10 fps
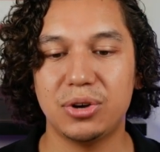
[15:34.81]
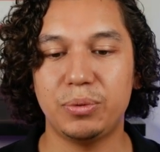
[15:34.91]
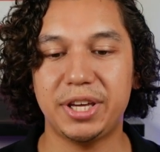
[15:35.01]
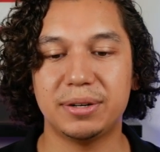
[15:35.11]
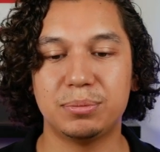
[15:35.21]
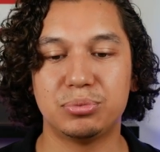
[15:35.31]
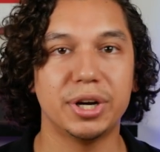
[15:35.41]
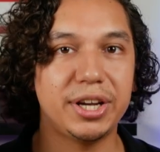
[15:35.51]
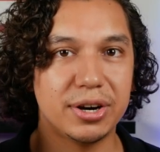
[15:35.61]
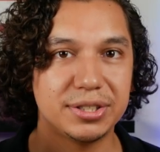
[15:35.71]
we can
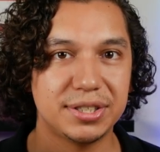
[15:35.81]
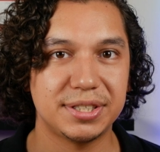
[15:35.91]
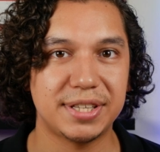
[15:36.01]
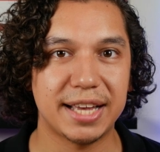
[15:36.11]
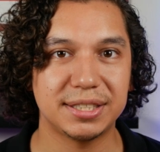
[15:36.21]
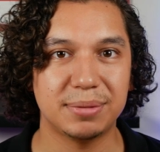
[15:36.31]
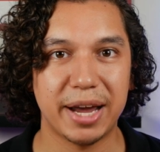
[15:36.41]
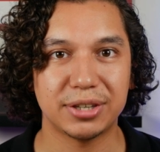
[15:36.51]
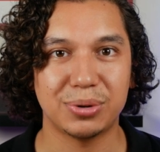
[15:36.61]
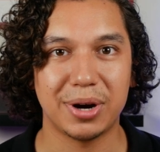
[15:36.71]
bring Garza's Assassin
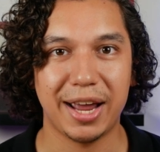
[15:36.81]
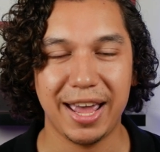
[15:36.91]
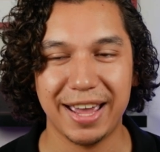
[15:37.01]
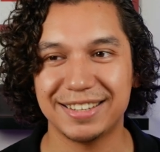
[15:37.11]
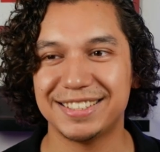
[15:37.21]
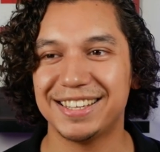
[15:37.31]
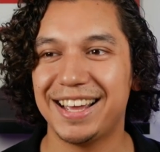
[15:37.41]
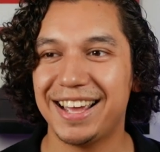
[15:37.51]
back to our hand